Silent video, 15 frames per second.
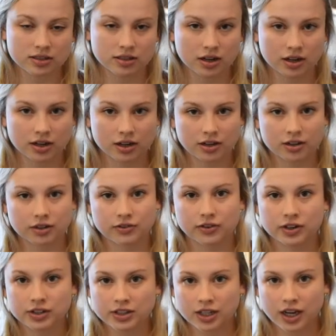started, the
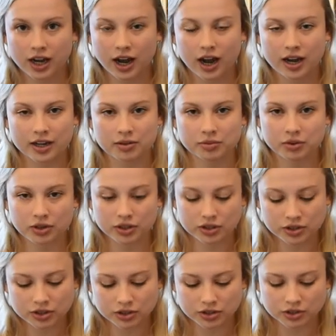first thing I am going
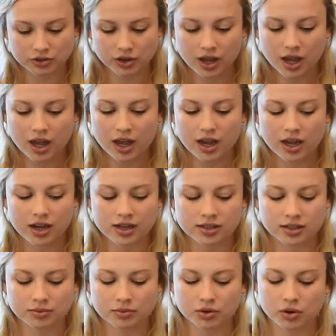to do is
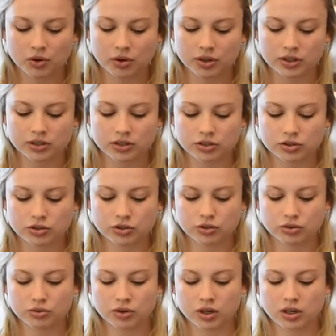I'm going
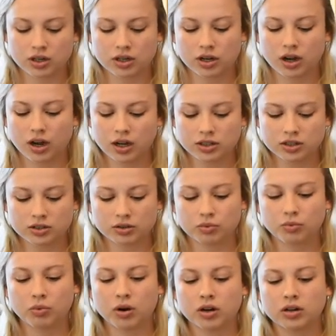to cut
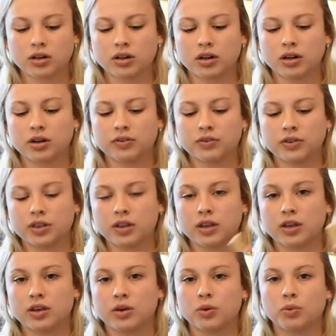one of
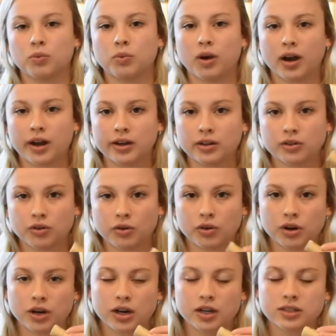the wine
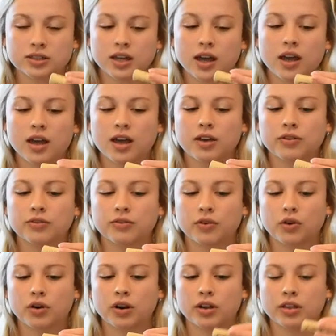corks
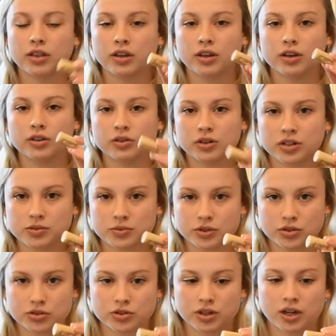for the
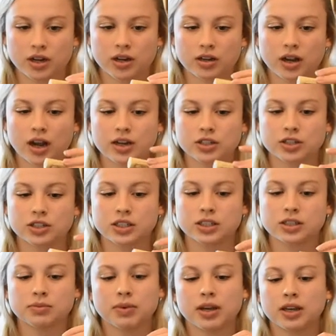Christmas tree. I just
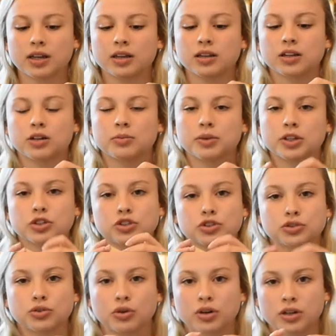need to make it a little bit
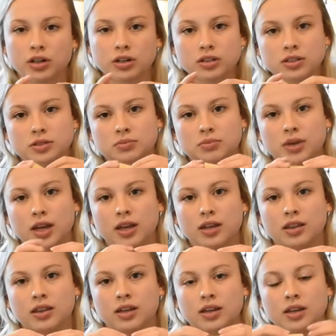shorter to
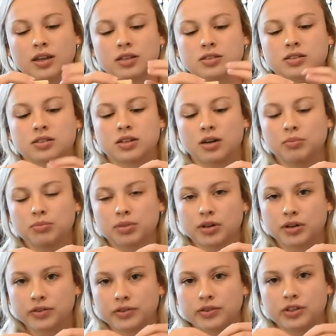make the stump
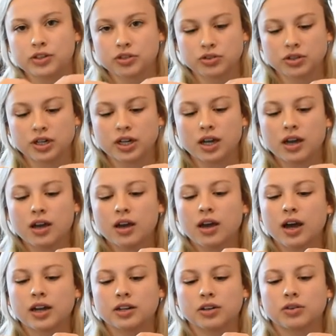of the tree.
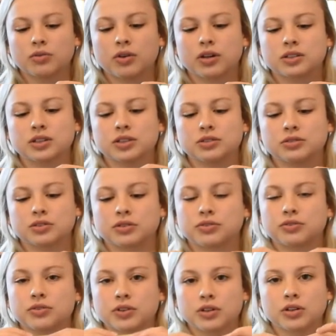I don't want to use a
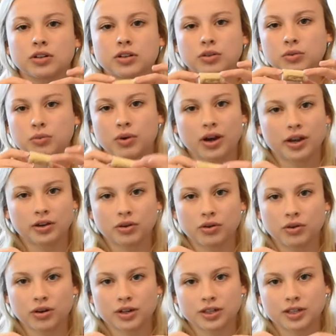full wine
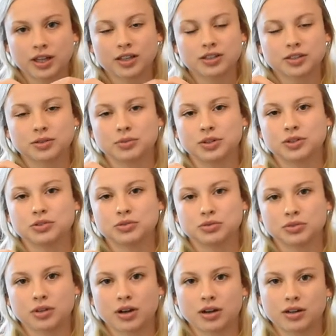cork. That's going to be too
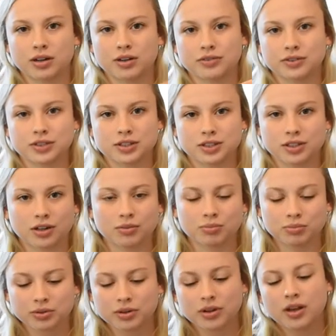long of a
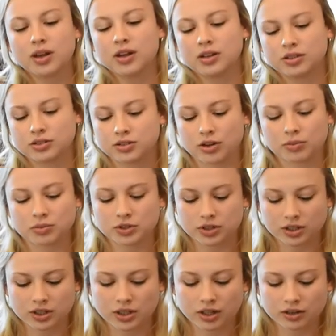stump. So I'm just
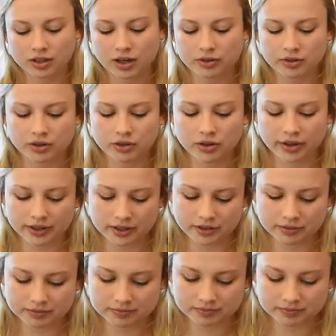going to cut that real quick.